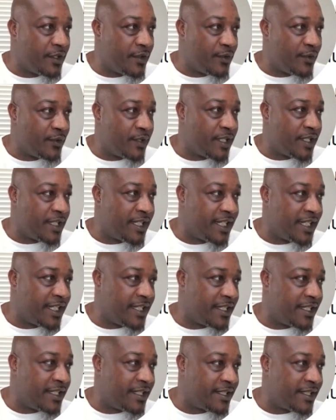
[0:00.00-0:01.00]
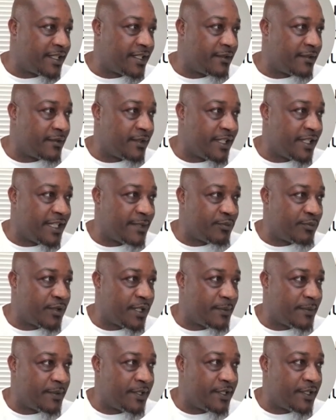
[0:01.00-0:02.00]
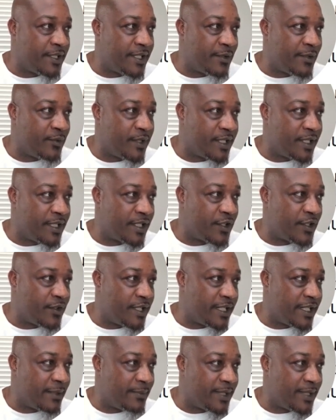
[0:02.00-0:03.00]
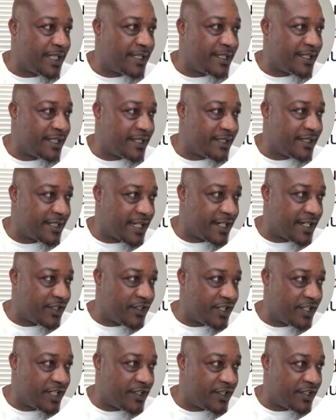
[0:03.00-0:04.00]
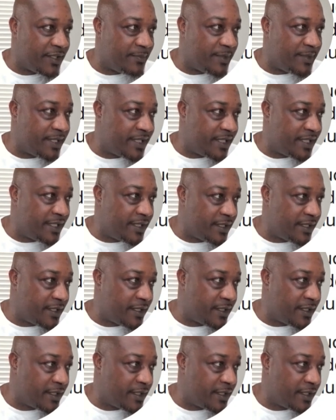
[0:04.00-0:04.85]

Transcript: we're going to get this prompt here, and we're going to go ahead and place it inside of Chat GPT.